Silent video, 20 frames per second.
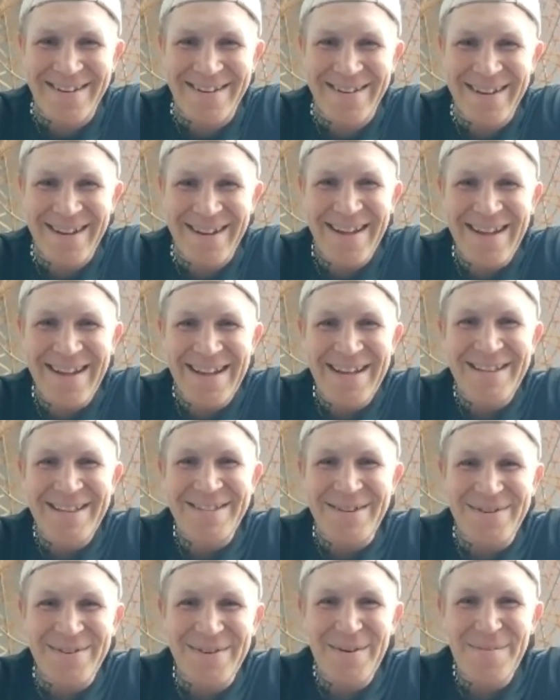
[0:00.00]
so,
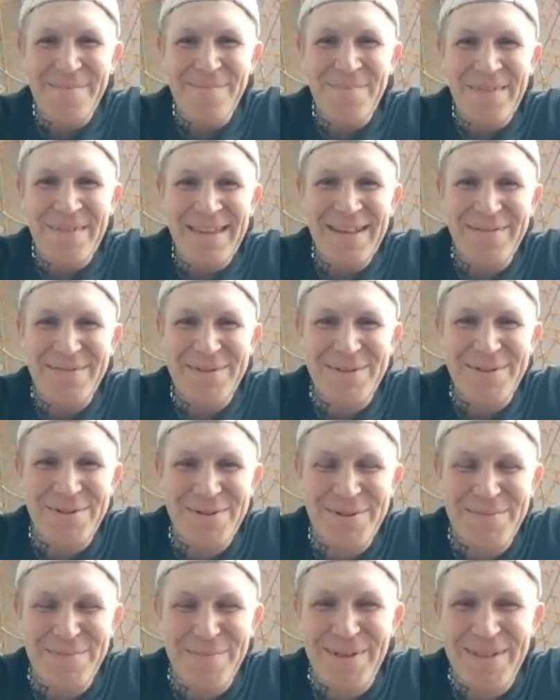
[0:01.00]
so, it was
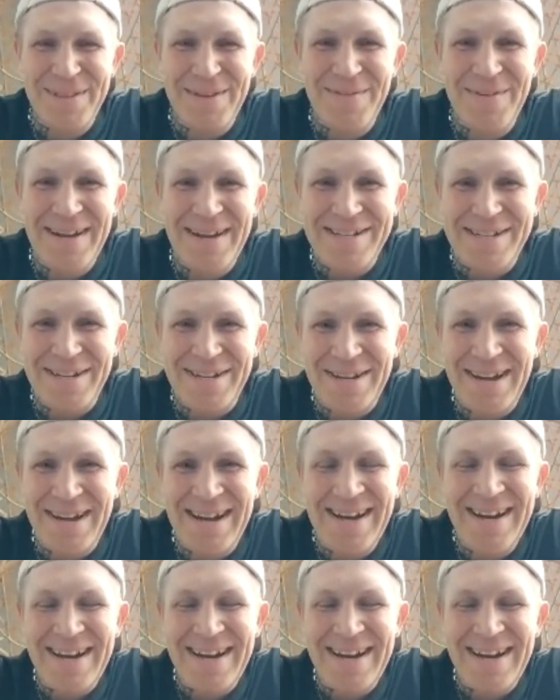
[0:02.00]
good motivation.